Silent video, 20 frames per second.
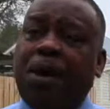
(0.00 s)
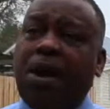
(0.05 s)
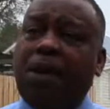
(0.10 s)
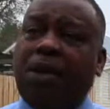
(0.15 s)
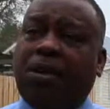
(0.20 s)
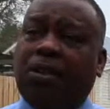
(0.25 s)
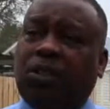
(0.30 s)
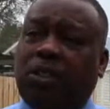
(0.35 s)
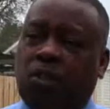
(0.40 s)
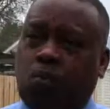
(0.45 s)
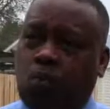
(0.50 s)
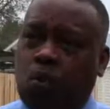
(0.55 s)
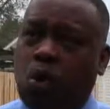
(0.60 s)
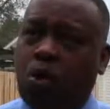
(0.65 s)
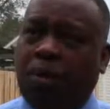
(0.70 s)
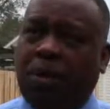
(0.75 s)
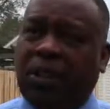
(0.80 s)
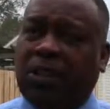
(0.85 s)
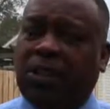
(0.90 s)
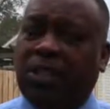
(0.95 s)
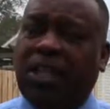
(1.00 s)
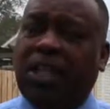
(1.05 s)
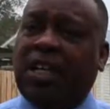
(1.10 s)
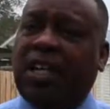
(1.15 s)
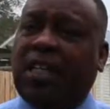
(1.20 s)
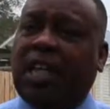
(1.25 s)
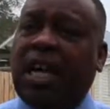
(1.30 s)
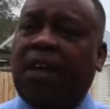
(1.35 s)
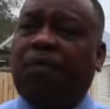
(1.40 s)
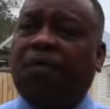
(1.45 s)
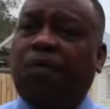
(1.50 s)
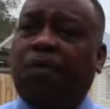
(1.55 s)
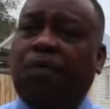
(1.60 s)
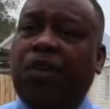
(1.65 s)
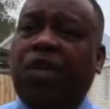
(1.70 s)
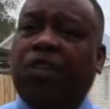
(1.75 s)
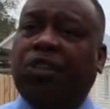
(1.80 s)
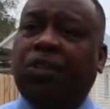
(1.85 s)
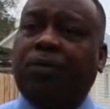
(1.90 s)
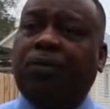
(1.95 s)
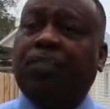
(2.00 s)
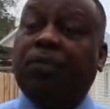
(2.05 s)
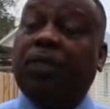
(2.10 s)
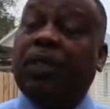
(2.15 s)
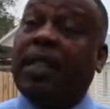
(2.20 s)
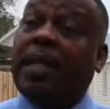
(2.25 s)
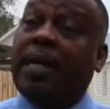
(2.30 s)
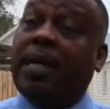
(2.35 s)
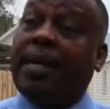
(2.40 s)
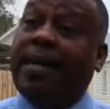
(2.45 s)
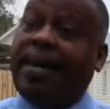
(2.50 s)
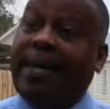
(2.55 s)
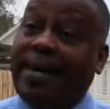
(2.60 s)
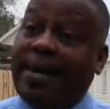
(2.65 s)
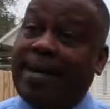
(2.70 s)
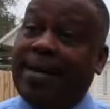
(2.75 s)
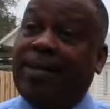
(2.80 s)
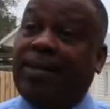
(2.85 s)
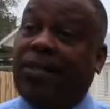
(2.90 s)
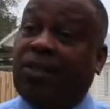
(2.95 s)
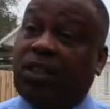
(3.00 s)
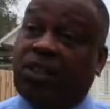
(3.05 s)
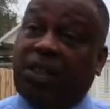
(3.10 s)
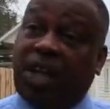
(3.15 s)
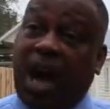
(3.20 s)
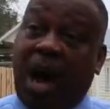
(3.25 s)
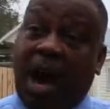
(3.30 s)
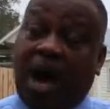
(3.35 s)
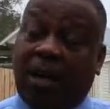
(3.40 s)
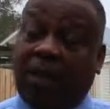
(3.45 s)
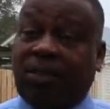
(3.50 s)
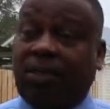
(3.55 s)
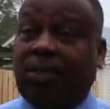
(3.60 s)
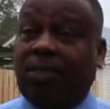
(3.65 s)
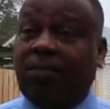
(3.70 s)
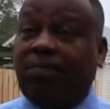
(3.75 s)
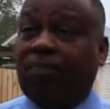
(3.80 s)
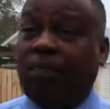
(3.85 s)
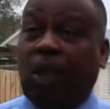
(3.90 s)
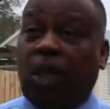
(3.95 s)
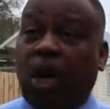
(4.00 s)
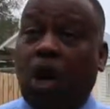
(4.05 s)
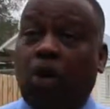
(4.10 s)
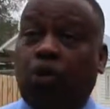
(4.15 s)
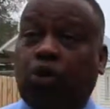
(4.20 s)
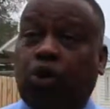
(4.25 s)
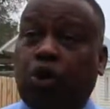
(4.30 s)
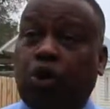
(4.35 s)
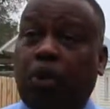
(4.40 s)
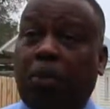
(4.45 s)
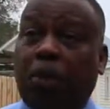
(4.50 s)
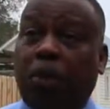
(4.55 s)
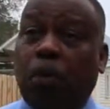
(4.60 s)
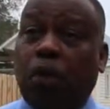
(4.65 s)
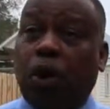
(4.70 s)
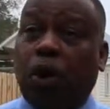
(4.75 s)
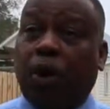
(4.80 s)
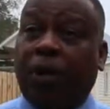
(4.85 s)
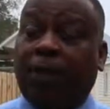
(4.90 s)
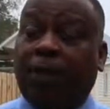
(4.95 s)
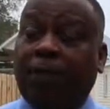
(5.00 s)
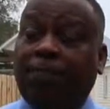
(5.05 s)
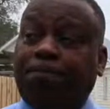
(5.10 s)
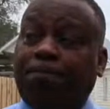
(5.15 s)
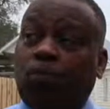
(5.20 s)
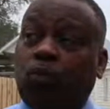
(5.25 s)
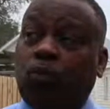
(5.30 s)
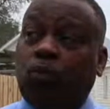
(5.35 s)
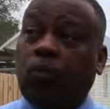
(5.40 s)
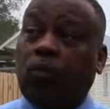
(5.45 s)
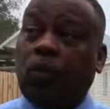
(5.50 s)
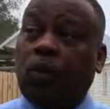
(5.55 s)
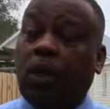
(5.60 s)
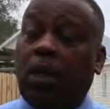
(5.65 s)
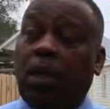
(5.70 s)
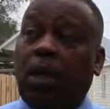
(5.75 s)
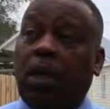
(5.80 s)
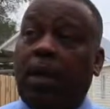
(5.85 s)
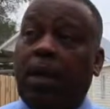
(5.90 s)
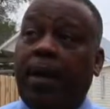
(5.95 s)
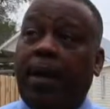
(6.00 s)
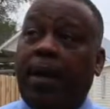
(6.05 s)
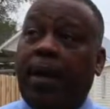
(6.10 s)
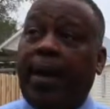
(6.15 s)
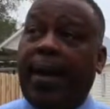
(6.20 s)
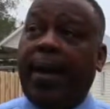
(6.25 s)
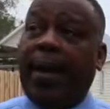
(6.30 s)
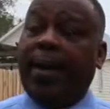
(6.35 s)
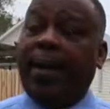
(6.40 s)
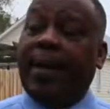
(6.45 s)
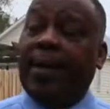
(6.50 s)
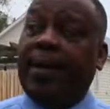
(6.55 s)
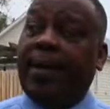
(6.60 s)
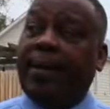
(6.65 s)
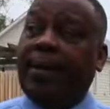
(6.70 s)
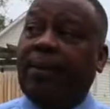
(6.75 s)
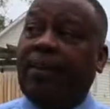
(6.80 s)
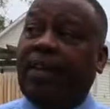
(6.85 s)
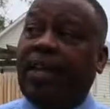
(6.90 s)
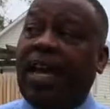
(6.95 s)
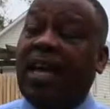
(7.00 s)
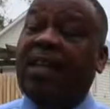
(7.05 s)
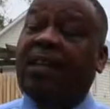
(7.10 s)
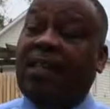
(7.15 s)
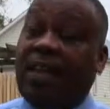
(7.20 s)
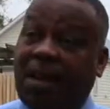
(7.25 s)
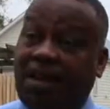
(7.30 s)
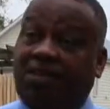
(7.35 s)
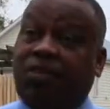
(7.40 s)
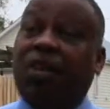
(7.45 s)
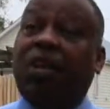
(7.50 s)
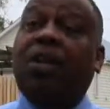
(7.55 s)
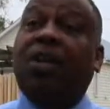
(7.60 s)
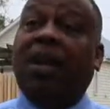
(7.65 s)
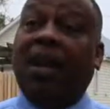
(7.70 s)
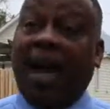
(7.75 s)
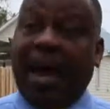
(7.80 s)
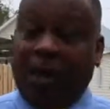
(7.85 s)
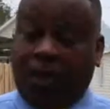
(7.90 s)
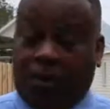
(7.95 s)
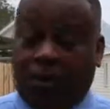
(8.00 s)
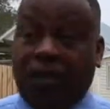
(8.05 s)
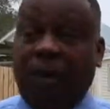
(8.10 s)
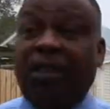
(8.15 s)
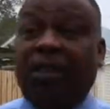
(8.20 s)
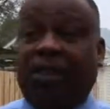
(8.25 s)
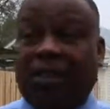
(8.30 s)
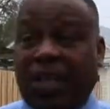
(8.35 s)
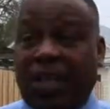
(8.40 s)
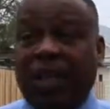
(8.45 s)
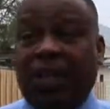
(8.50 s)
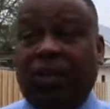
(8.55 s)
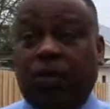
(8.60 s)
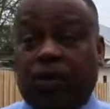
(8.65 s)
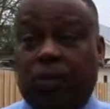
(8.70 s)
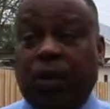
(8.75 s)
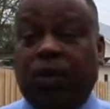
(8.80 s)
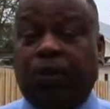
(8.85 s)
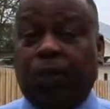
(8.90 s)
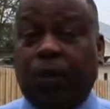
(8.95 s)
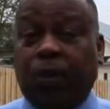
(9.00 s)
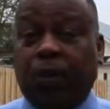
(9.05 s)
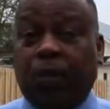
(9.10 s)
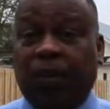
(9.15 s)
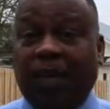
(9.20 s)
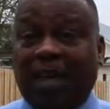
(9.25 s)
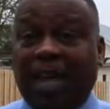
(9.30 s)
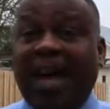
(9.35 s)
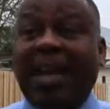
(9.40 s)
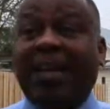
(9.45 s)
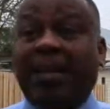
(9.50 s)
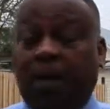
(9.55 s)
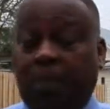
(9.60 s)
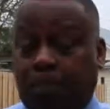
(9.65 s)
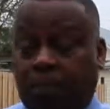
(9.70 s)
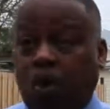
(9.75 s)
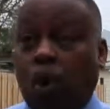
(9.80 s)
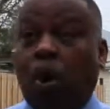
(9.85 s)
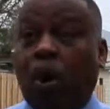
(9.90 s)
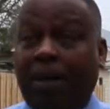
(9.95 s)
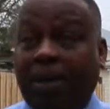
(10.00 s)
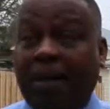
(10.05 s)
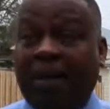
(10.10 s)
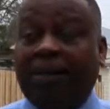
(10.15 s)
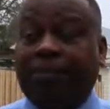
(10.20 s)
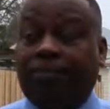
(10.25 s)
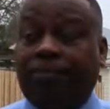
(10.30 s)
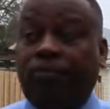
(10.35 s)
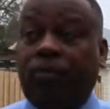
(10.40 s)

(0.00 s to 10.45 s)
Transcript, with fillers: Americans in Wilmington in the Cape Fear region is the docks, longshoreman work. And, and, and they, they've done a lot of great things with, with, with that employment.